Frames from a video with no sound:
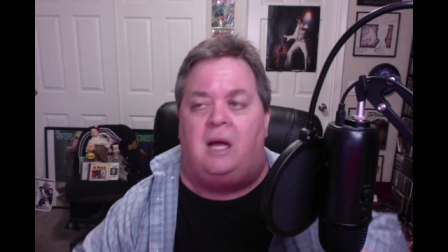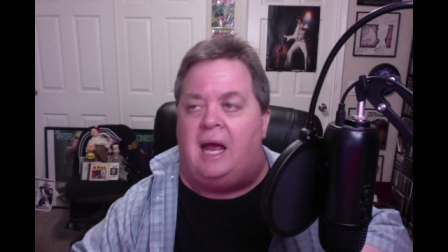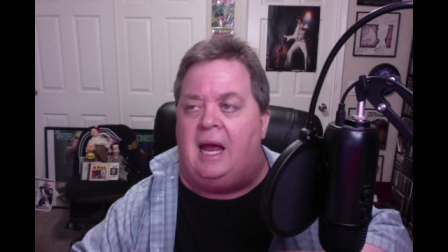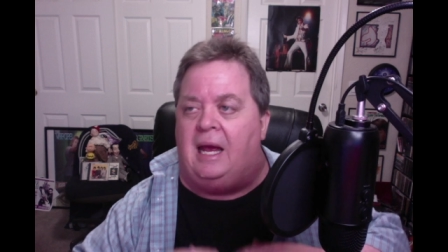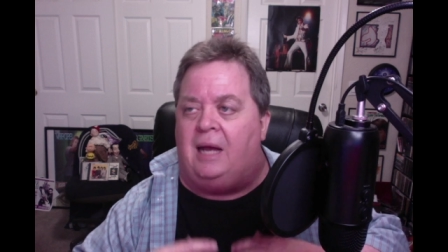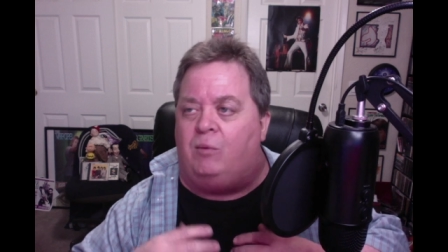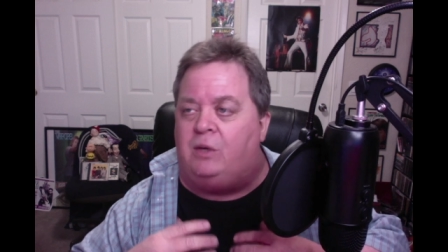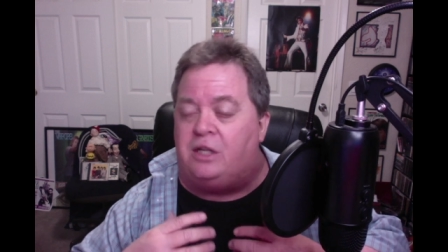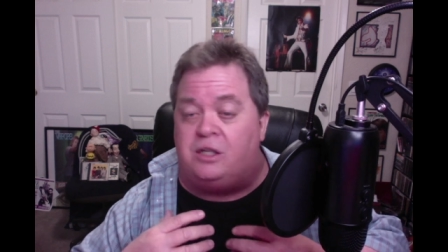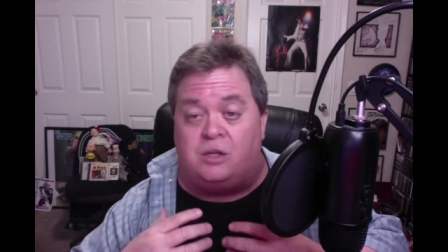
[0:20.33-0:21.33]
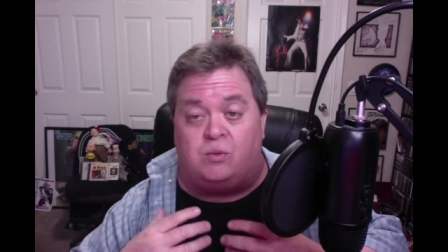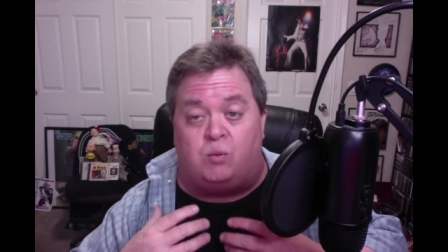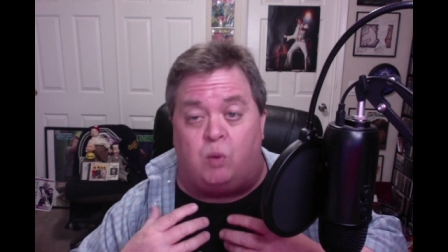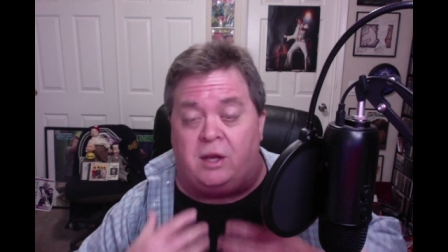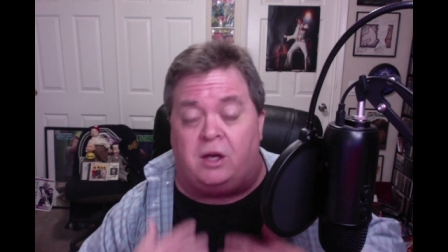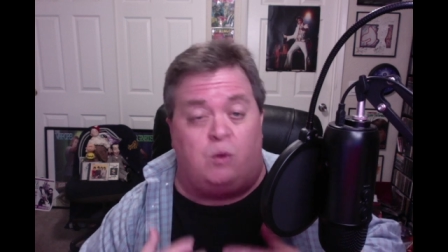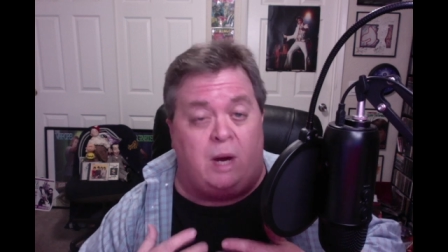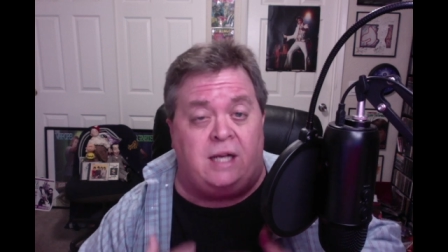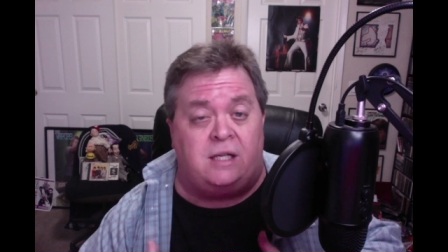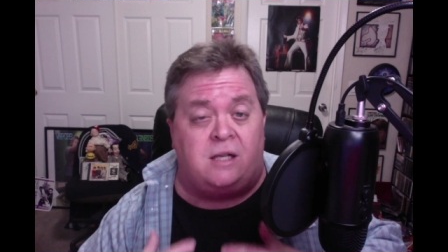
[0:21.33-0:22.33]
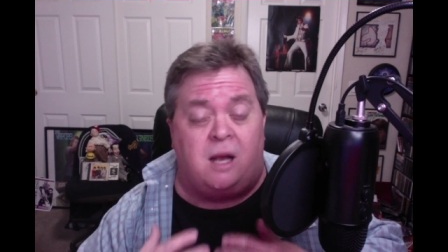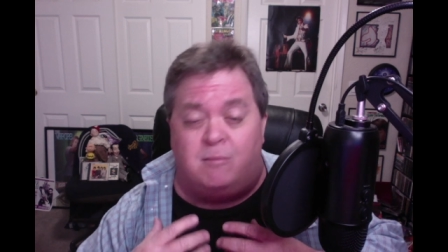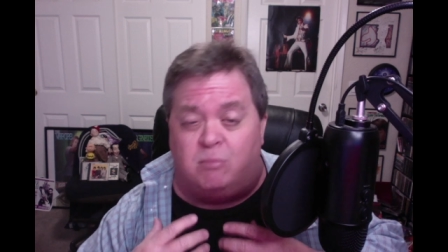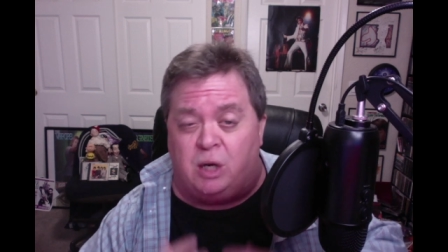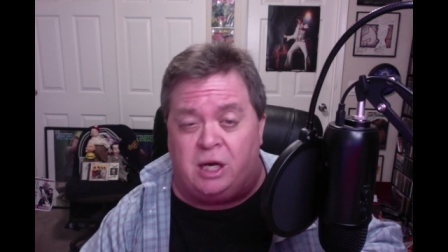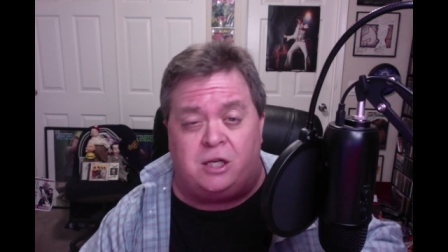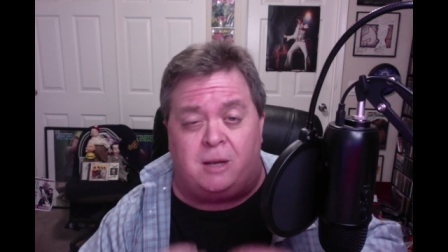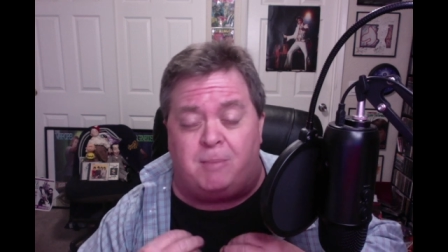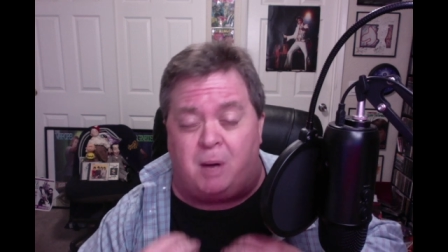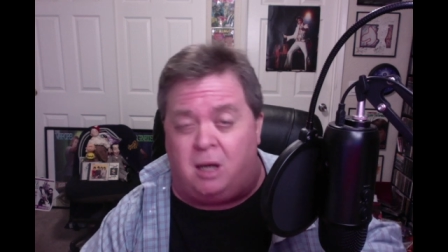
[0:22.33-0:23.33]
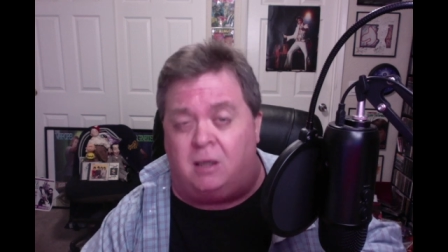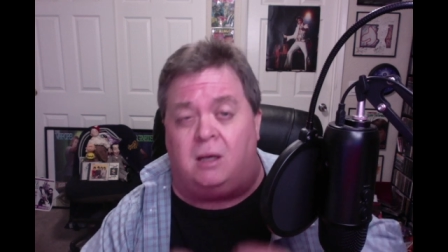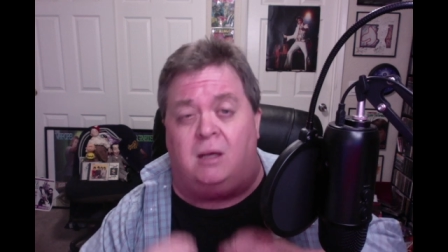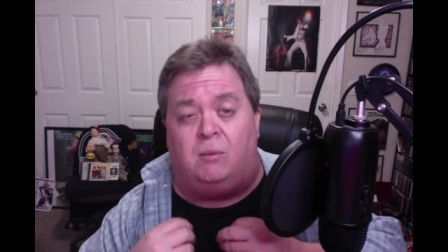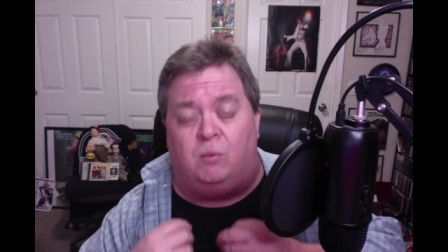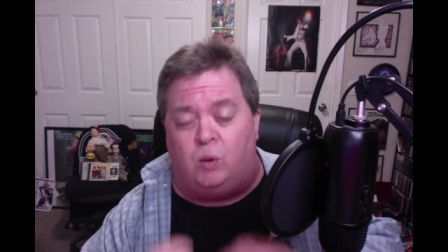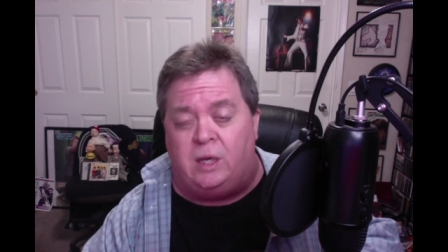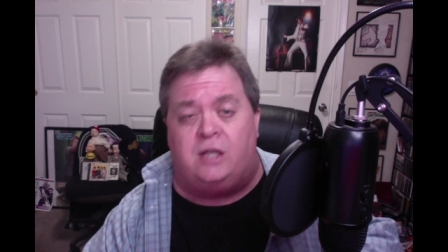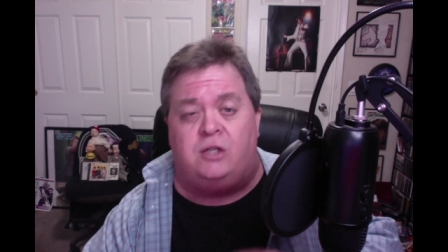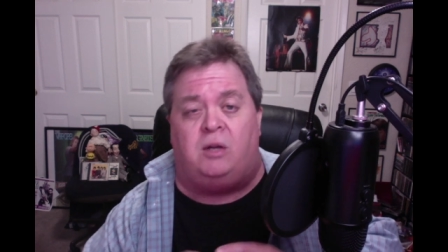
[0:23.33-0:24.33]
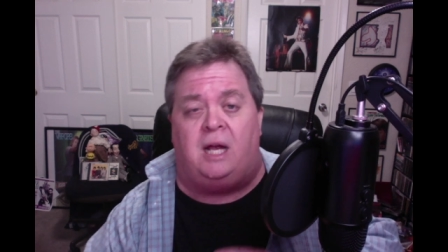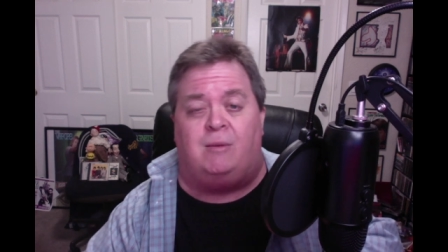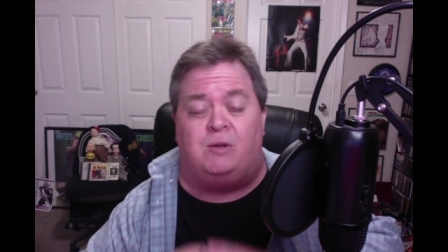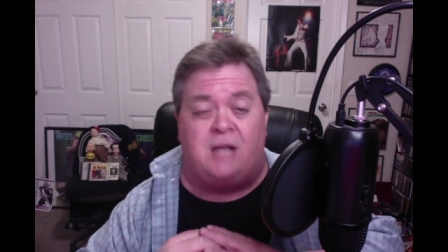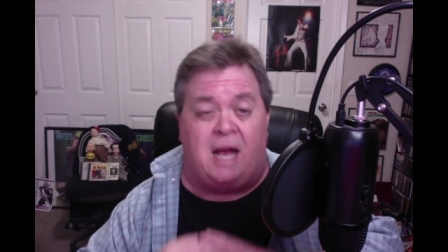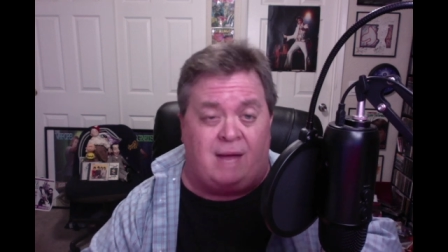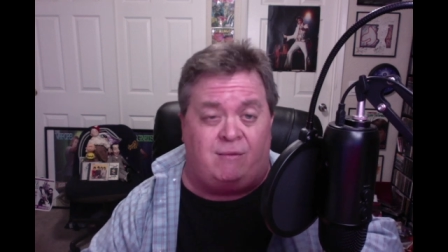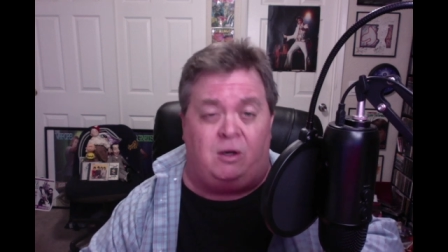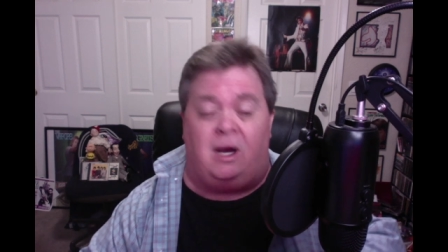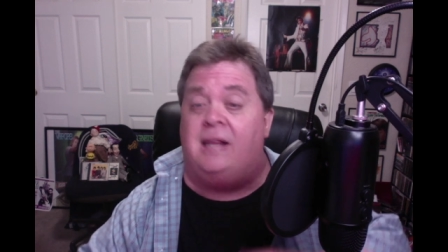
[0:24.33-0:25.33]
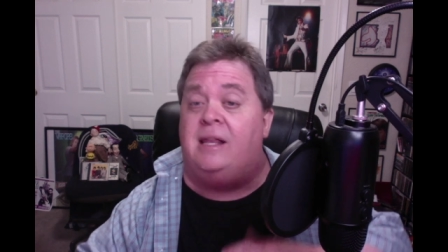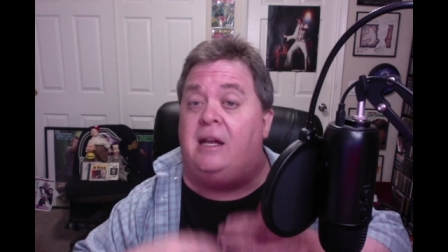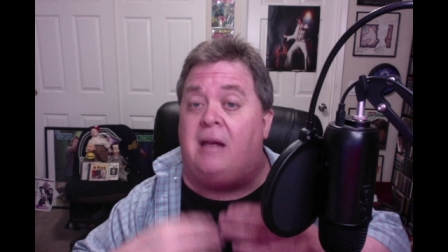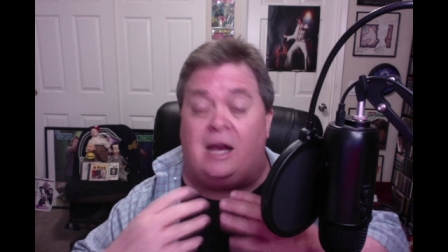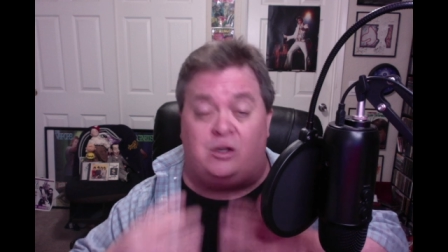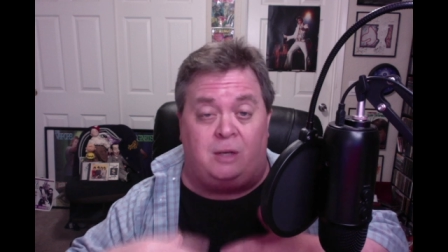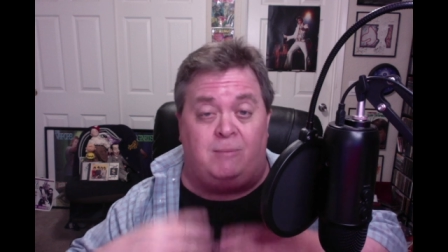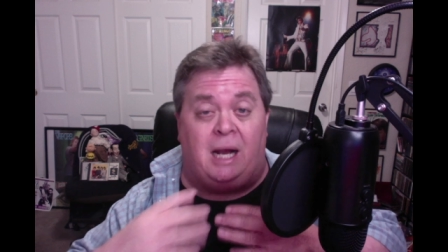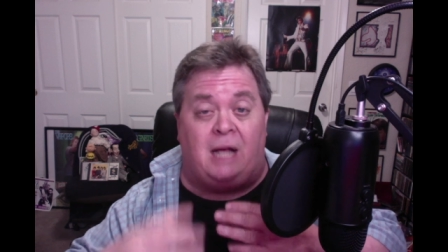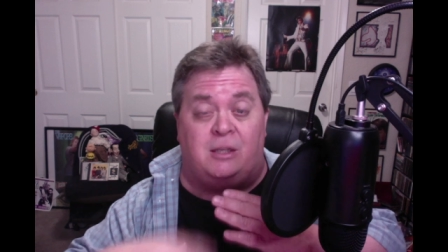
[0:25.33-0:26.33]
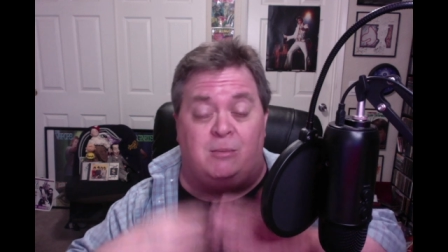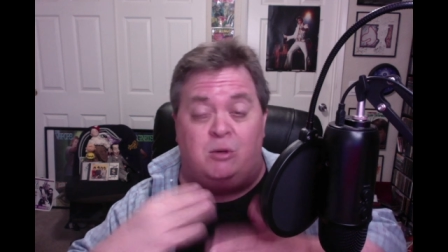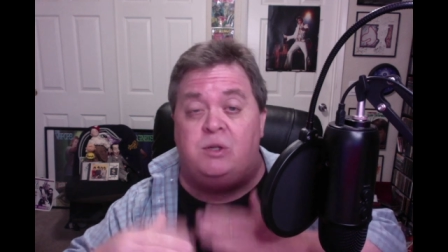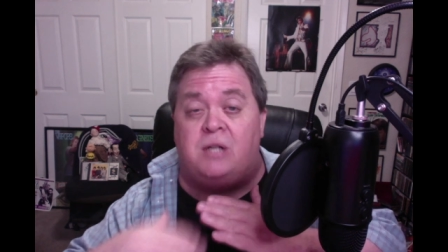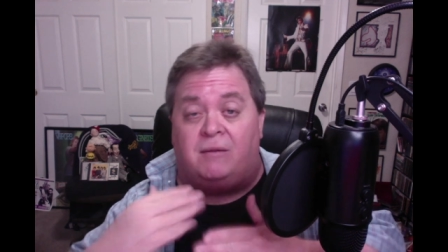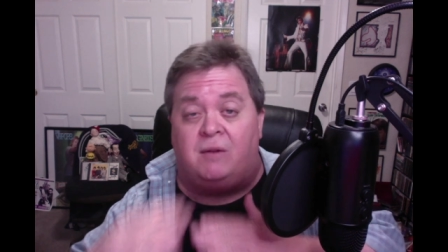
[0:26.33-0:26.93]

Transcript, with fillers: and which is just one of the greatest British punk reissue labels ever, and they actually put out some new stuff